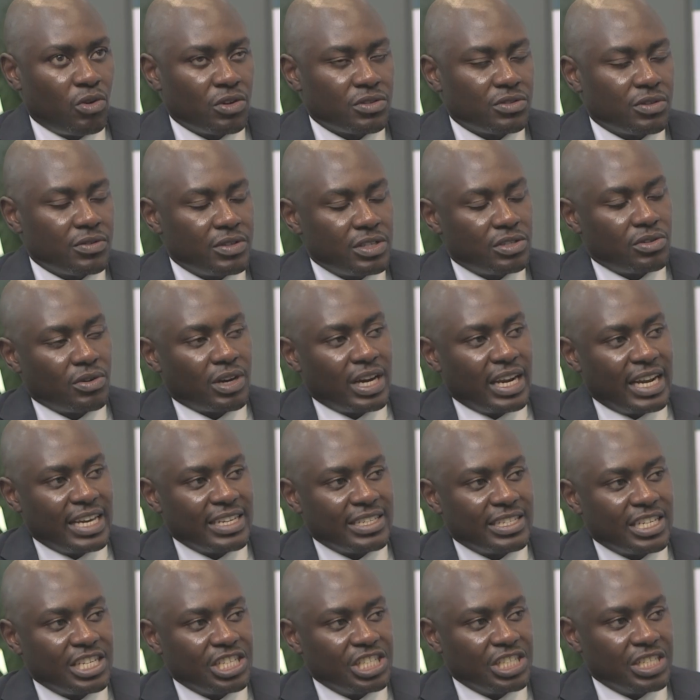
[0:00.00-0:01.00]
most of these
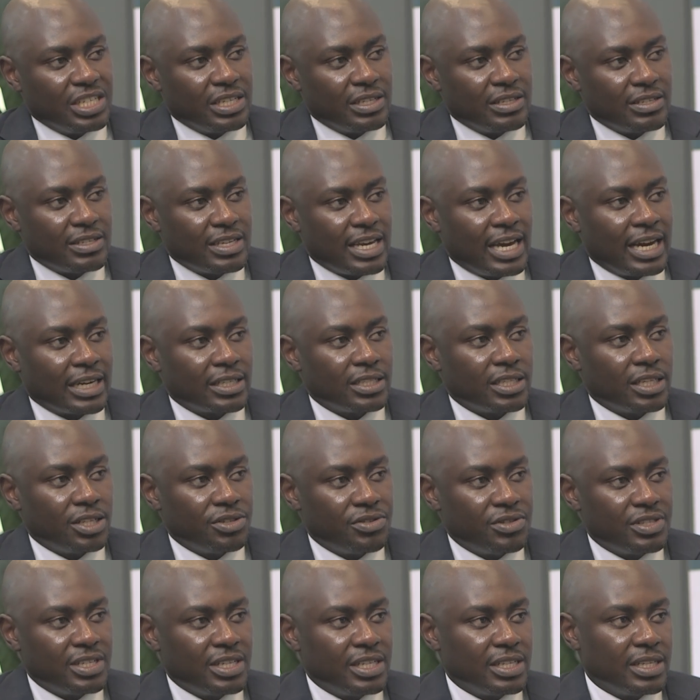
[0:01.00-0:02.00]
organizations are actually
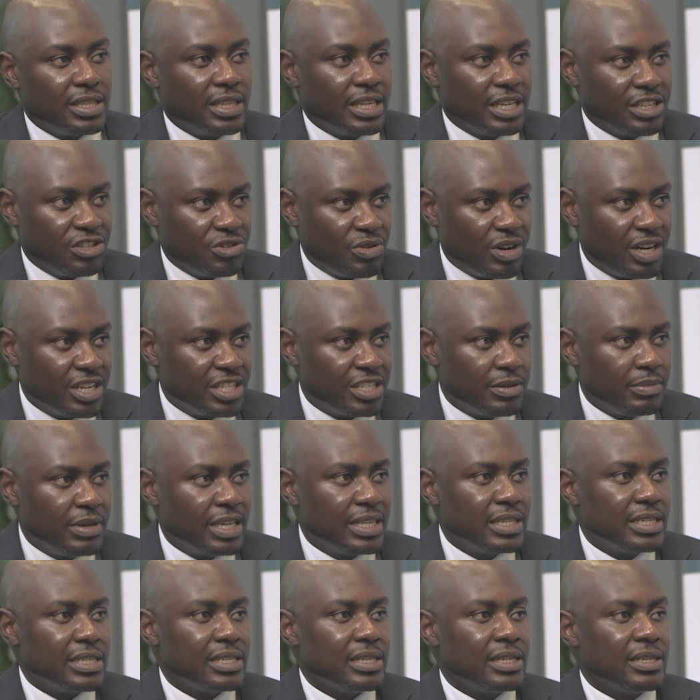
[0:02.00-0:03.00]
using it in their strategy
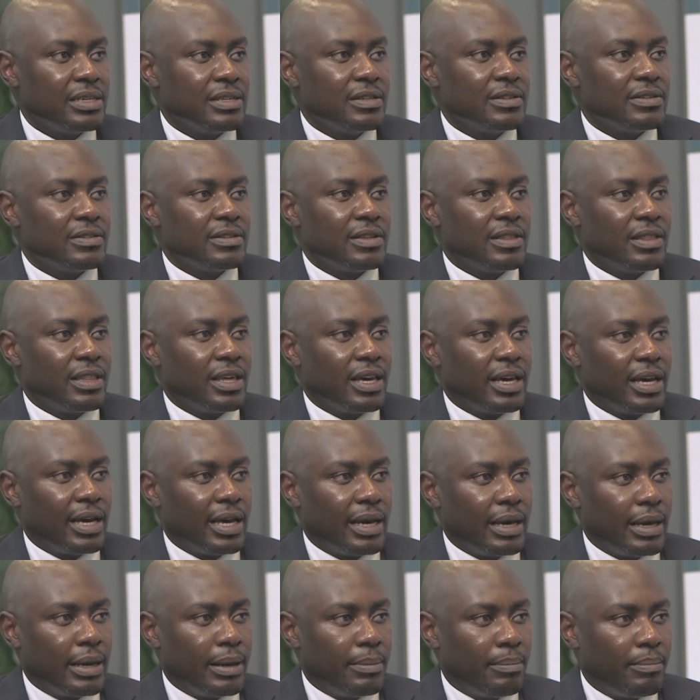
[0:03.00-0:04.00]
meetings, in
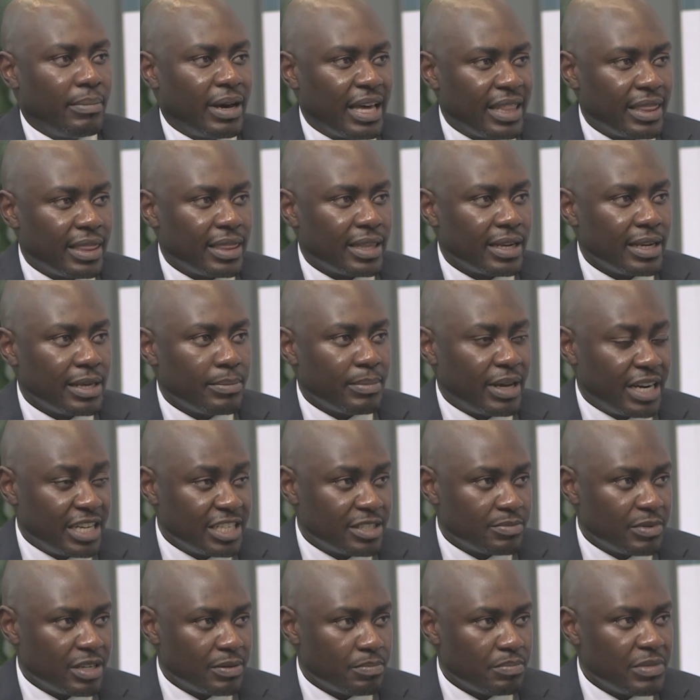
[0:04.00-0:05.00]
their monthly
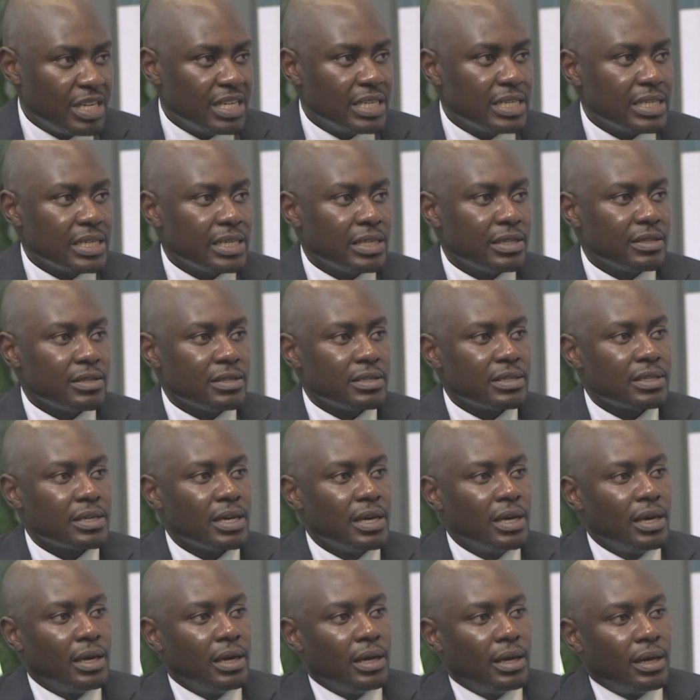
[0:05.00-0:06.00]
management meetings,
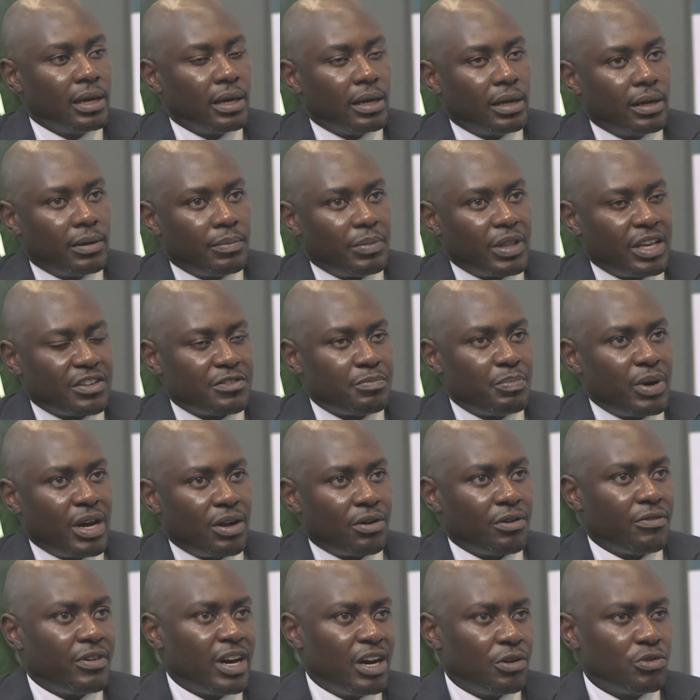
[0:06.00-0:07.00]
as
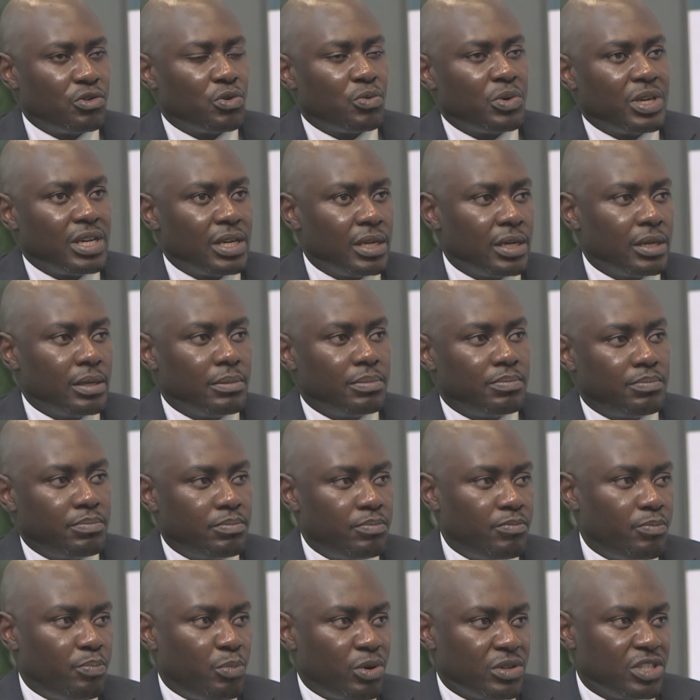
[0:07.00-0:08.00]
part of how do we
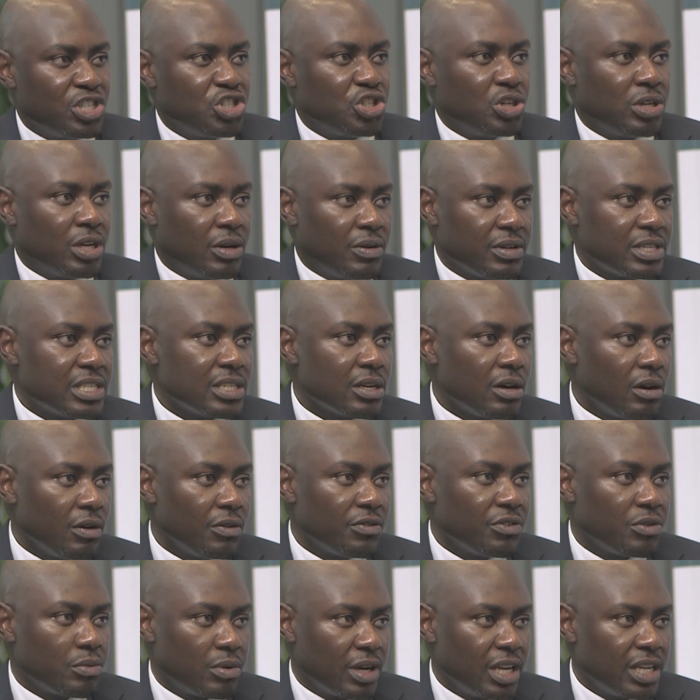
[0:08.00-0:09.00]
position
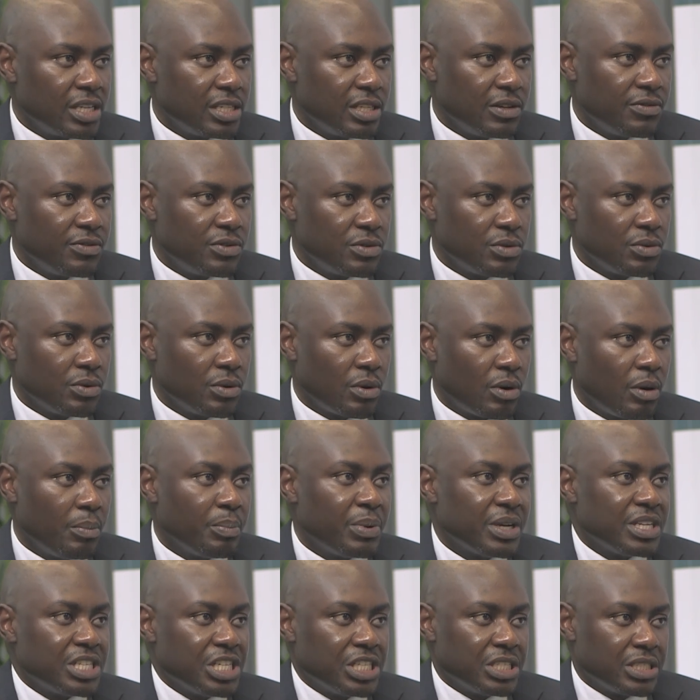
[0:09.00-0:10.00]
ourselves relative to
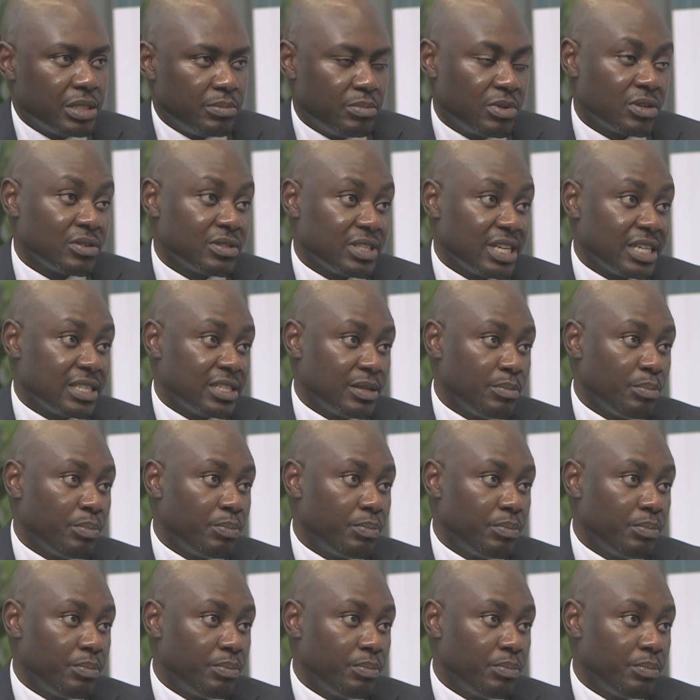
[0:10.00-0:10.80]
competition, because that's